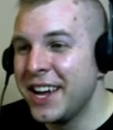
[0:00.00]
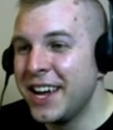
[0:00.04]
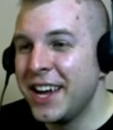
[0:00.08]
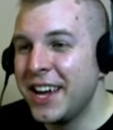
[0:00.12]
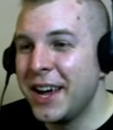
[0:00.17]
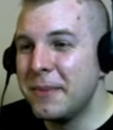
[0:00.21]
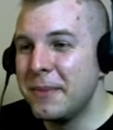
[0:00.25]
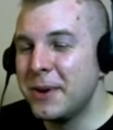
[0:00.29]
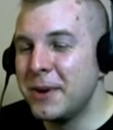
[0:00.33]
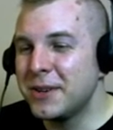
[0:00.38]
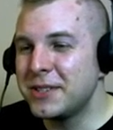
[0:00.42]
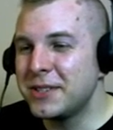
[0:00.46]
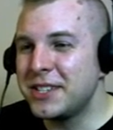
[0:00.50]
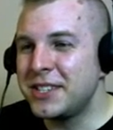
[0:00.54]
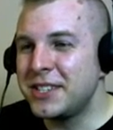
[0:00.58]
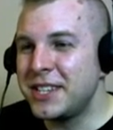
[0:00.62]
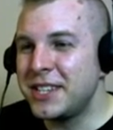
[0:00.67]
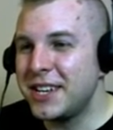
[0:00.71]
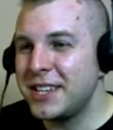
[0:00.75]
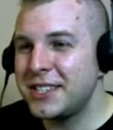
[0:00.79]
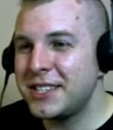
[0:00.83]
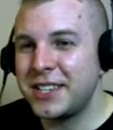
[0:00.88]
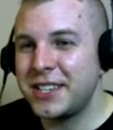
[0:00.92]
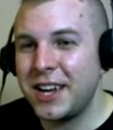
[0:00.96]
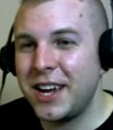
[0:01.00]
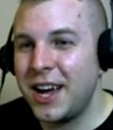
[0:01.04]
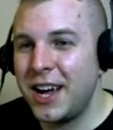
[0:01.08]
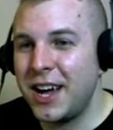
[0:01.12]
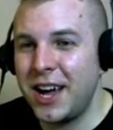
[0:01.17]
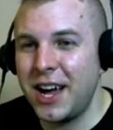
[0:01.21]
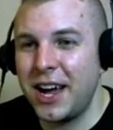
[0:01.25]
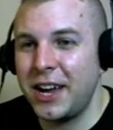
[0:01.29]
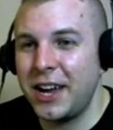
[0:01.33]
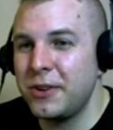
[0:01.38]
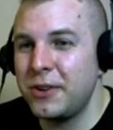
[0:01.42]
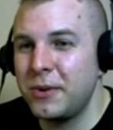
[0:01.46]
moses says
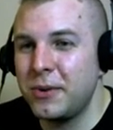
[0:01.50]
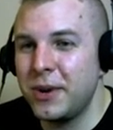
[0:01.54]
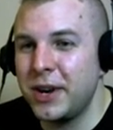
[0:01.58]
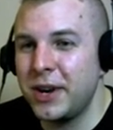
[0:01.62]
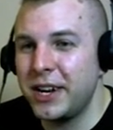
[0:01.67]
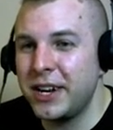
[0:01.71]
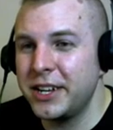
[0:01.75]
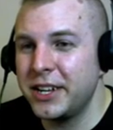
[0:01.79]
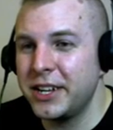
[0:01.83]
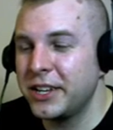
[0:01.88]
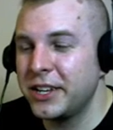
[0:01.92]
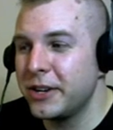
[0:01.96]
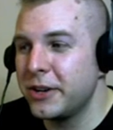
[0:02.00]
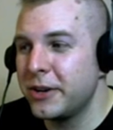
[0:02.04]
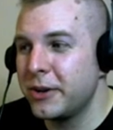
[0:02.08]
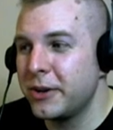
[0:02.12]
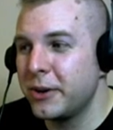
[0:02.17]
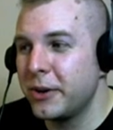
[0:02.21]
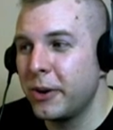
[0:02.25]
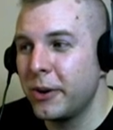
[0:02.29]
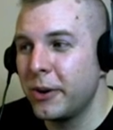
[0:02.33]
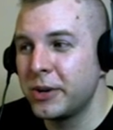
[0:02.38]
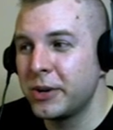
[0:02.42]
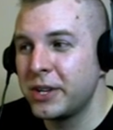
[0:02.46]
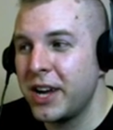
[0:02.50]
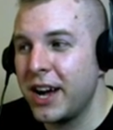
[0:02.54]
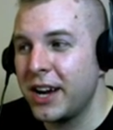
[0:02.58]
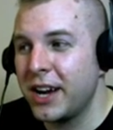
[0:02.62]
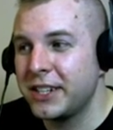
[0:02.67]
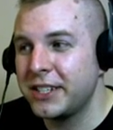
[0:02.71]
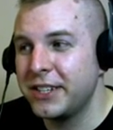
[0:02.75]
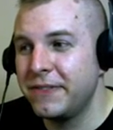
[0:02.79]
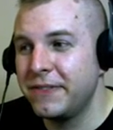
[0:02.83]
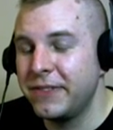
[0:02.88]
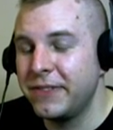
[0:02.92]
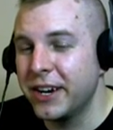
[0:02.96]
uh, i don't want to go
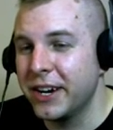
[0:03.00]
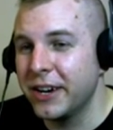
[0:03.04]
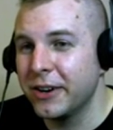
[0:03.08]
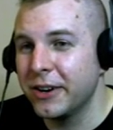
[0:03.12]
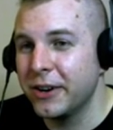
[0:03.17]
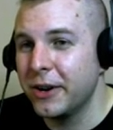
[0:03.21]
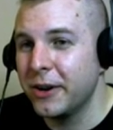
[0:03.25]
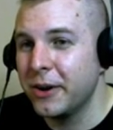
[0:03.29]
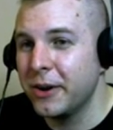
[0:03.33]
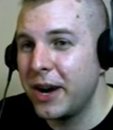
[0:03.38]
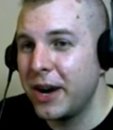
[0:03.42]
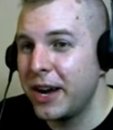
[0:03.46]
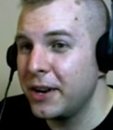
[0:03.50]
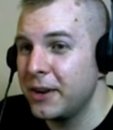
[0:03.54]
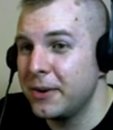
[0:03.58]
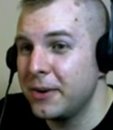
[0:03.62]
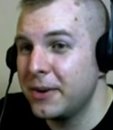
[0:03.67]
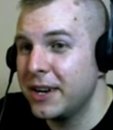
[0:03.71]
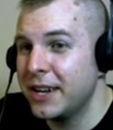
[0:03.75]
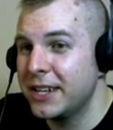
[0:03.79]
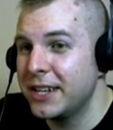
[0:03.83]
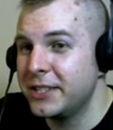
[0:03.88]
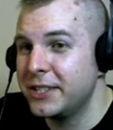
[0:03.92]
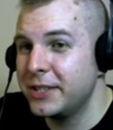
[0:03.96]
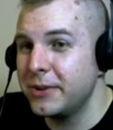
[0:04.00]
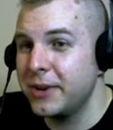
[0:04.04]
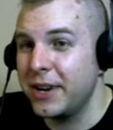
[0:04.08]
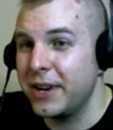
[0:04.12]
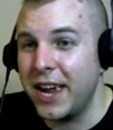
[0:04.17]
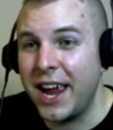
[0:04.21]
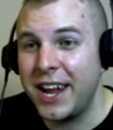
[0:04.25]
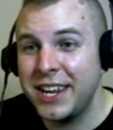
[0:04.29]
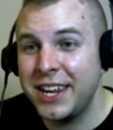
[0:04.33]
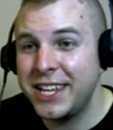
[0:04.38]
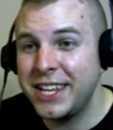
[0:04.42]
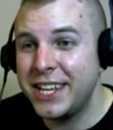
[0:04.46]
talk to pharaoh i don't want to do it
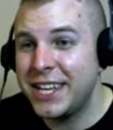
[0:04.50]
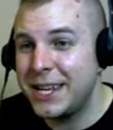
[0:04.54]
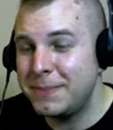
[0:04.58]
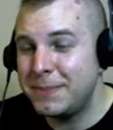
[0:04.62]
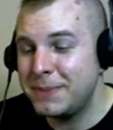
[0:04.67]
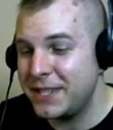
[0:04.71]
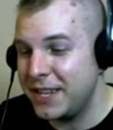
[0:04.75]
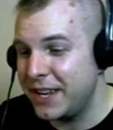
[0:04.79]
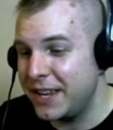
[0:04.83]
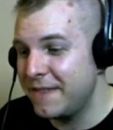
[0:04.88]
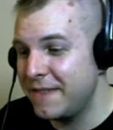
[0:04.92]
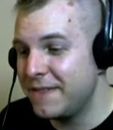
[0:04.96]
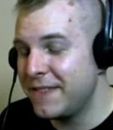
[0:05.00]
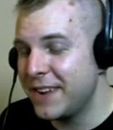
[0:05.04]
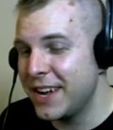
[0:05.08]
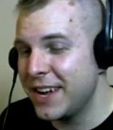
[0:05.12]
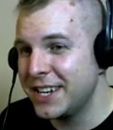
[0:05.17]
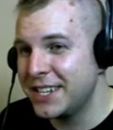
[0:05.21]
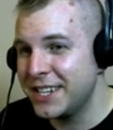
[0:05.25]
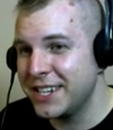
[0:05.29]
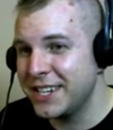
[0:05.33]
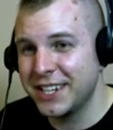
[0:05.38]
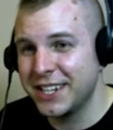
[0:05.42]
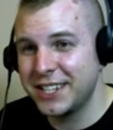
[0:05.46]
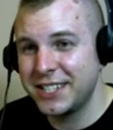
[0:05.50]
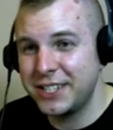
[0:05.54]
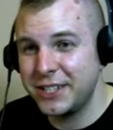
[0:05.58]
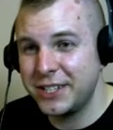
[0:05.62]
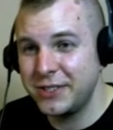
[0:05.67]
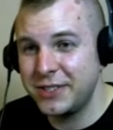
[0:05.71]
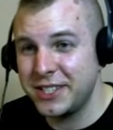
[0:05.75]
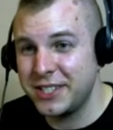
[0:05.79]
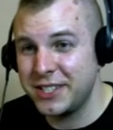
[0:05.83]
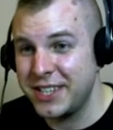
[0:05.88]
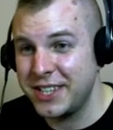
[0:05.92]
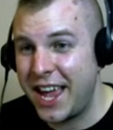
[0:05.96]
and he keeps inventing
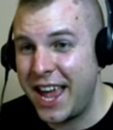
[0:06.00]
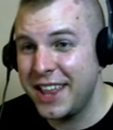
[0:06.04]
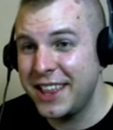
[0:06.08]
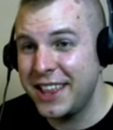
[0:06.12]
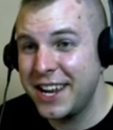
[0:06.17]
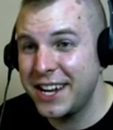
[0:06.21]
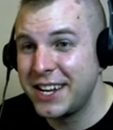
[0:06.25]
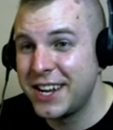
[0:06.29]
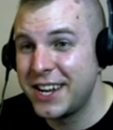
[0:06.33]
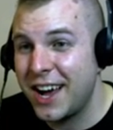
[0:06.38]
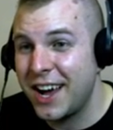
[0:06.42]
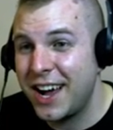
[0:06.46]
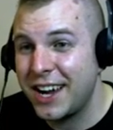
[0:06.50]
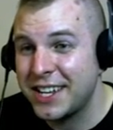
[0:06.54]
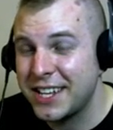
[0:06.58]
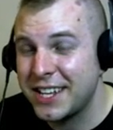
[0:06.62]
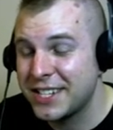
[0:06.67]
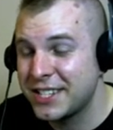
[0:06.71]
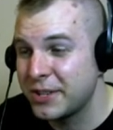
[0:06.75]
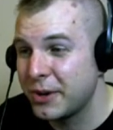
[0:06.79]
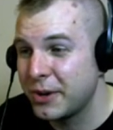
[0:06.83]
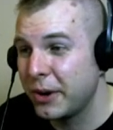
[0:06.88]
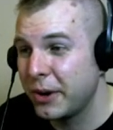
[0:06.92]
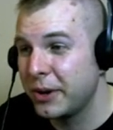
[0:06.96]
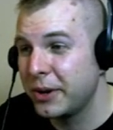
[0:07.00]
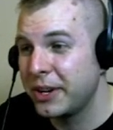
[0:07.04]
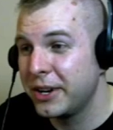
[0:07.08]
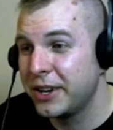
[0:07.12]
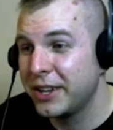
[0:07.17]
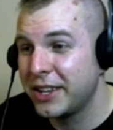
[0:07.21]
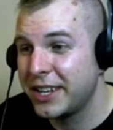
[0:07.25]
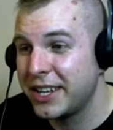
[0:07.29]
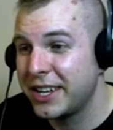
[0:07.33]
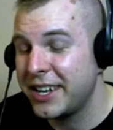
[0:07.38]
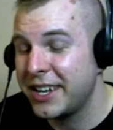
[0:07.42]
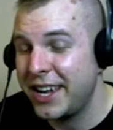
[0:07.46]
excuses and then god gets
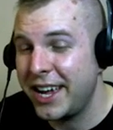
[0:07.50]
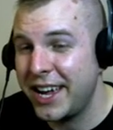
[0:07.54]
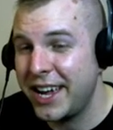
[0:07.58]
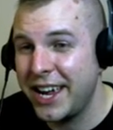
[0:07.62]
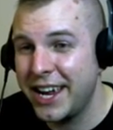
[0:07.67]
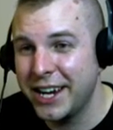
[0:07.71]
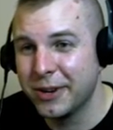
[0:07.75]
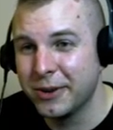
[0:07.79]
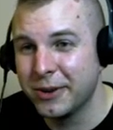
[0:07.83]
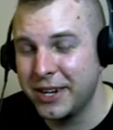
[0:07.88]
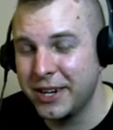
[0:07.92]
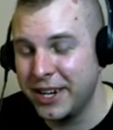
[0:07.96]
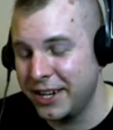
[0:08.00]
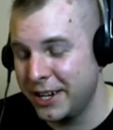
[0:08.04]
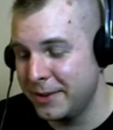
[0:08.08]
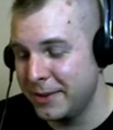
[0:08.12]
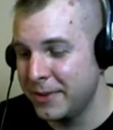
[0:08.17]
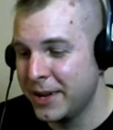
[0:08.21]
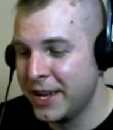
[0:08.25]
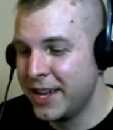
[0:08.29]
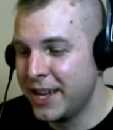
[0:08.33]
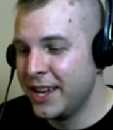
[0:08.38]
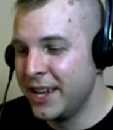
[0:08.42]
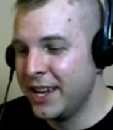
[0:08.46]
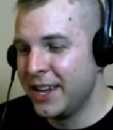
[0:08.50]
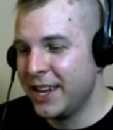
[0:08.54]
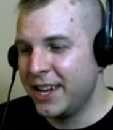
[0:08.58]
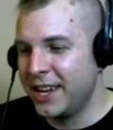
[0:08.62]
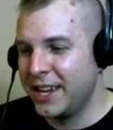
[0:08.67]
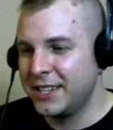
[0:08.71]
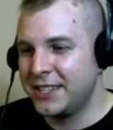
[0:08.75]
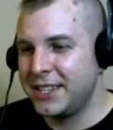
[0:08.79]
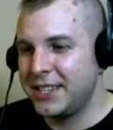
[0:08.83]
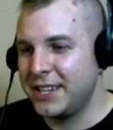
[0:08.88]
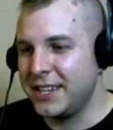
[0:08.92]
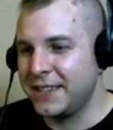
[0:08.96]
really angry at him
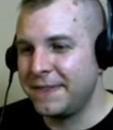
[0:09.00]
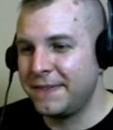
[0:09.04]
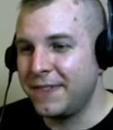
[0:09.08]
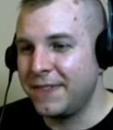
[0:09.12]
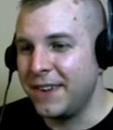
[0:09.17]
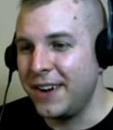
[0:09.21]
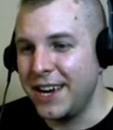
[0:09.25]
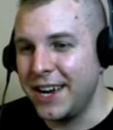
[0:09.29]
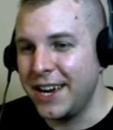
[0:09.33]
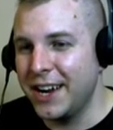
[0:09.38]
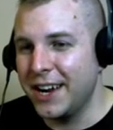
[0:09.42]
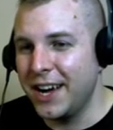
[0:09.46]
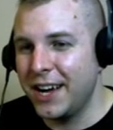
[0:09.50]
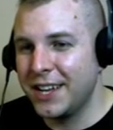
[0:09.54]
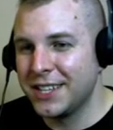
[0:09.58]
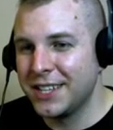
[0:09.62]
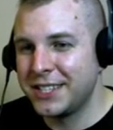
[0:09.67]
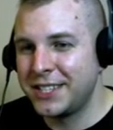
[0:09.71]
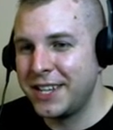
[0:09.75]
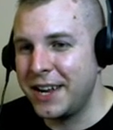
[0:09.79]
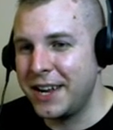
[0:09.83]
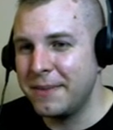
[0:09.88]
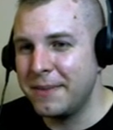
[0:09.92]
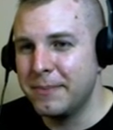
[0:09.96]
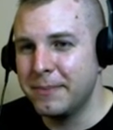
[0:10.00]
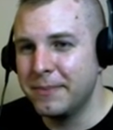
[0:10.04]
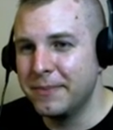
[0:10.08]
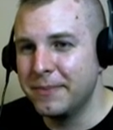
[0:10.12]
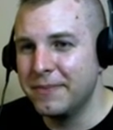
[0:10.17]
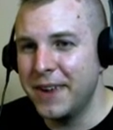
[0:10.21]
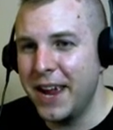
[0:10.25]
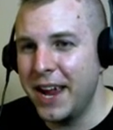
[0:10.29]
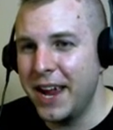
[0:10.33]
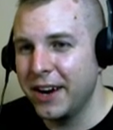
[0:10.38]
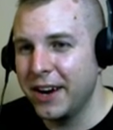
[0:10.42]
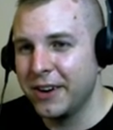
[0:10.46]
he says fine i'll
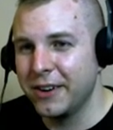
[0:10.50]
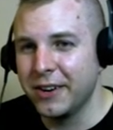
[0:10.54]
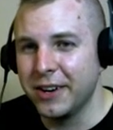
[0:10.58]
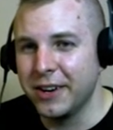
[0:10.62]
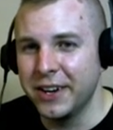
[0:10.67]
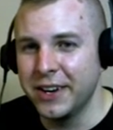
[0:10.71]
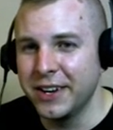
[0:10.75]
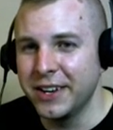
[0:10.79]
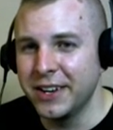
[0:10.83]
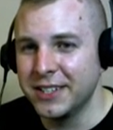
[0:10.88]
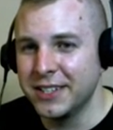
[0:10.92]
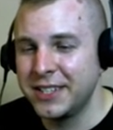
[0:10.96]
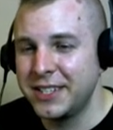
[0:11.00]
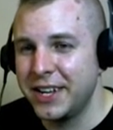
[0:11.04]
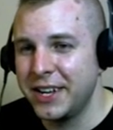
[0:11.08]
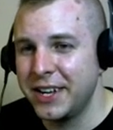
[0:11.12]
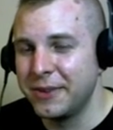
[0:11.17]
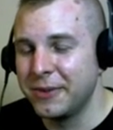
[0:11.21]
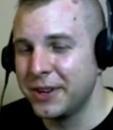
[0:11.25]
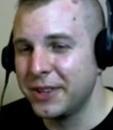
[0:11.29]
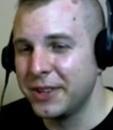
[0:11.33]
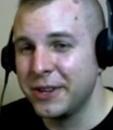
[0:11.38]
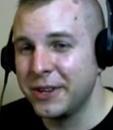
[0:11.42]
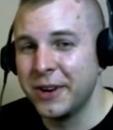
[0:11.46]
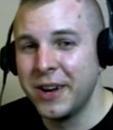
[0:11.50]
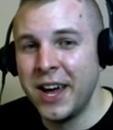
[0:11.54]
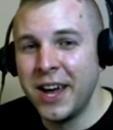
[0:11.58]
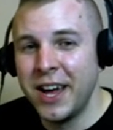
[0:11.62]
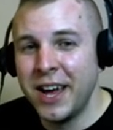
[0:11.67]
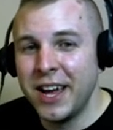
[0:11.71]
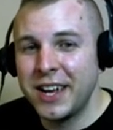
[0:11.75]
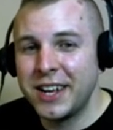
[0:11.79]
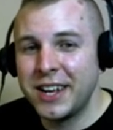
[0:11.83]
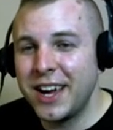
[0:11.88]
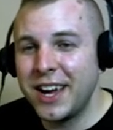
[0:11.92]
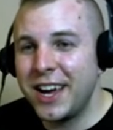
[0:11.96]
send aaron instead with you
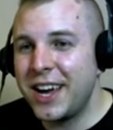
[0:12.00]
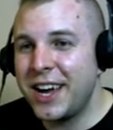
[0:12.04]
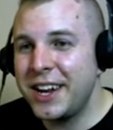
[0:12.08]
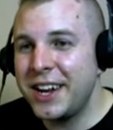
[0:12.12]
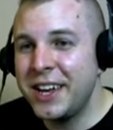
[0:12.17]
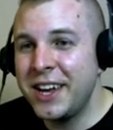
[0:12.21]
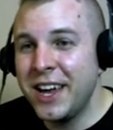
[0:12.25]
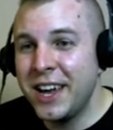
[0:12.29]
god